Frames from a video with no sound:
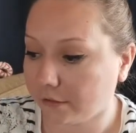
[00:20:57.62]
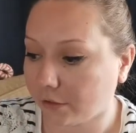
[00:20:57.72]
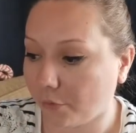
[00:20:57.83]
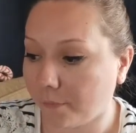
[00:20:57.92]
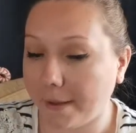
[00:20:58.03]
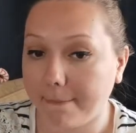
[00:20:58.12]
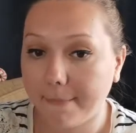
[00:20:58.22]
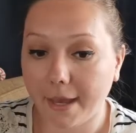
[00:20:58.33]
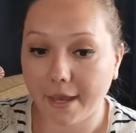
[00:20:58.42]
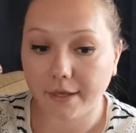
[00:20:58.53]
So my
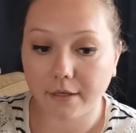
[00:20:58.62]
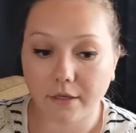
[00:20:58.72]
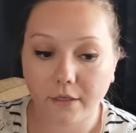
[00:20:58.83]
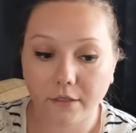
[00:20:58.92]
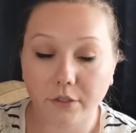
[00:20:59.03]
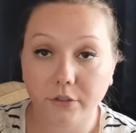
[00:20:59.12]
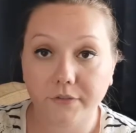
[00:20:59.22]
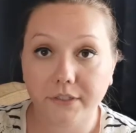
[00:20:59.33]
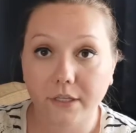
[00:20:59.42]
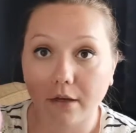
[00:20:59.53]
May Year
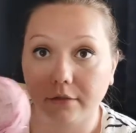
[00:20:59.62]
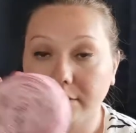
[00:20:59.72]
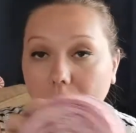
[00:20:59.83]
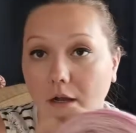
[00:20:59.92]
sock